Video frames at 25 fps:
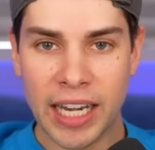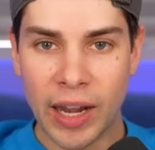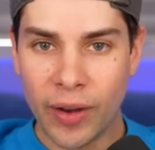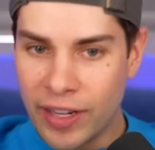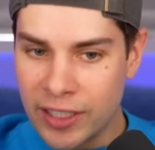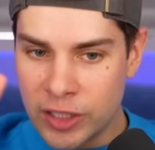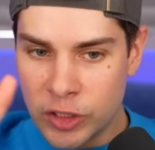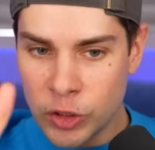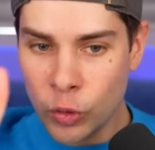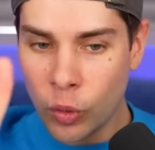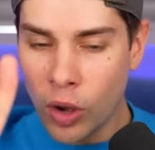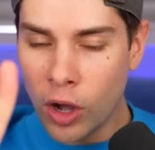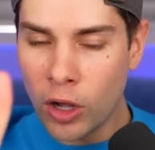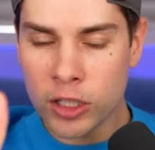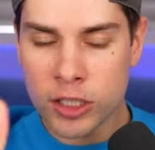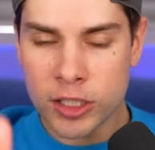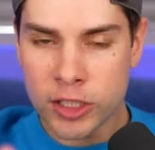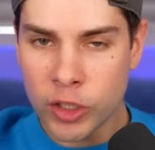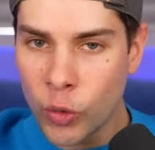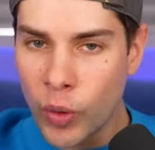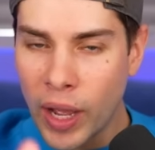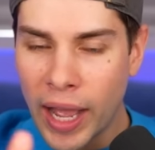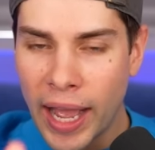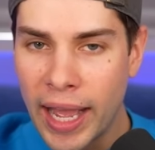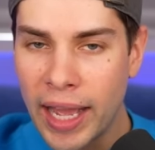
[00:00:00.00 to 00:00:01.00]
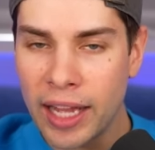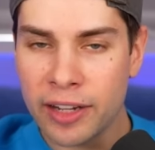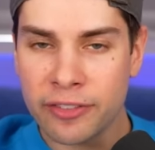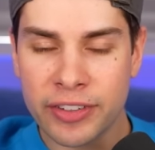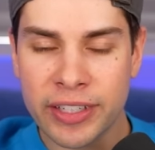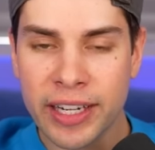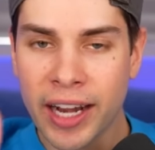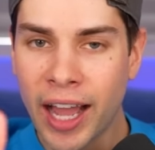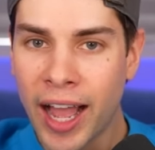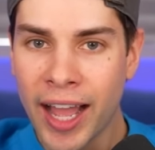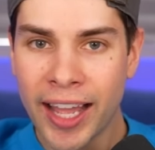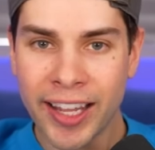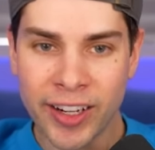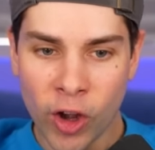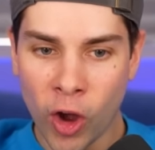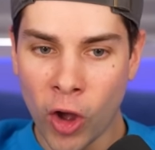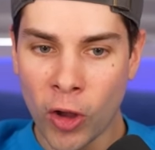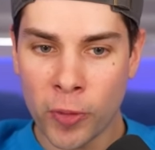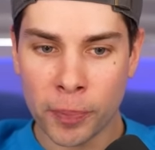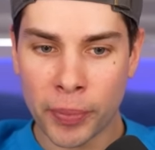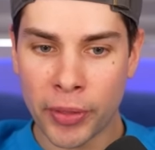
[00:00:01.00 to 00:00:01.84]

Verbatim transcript: Now, I do also have an icon